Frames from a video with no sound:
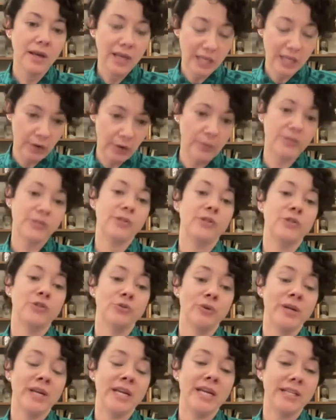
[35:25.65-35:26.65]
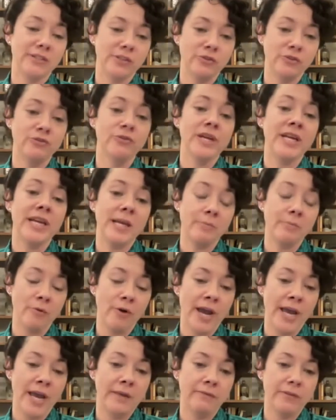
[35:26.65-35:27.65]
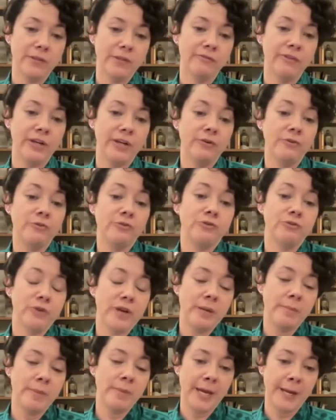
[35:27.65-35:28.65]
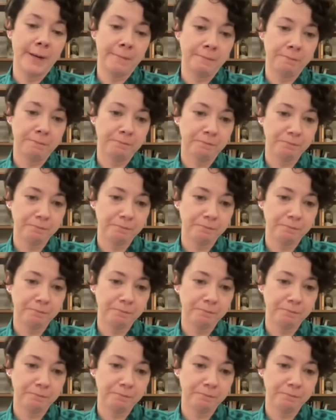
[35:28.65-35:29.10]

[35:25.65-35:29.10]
you know, it's a dream, right? This figure who's dreaming.